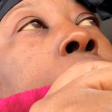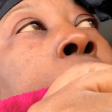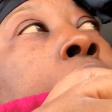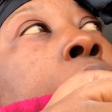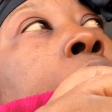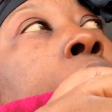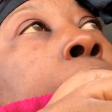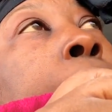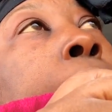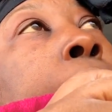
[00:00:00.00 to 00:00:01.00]
like he,
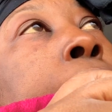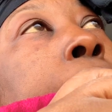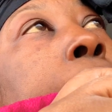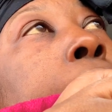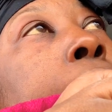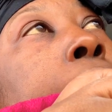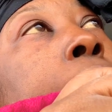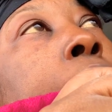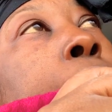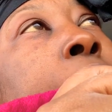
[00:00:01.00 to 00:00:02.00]

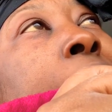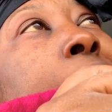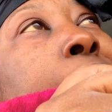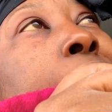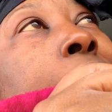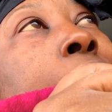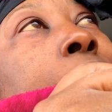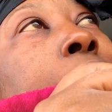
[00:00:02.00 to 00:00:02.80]
we had him for like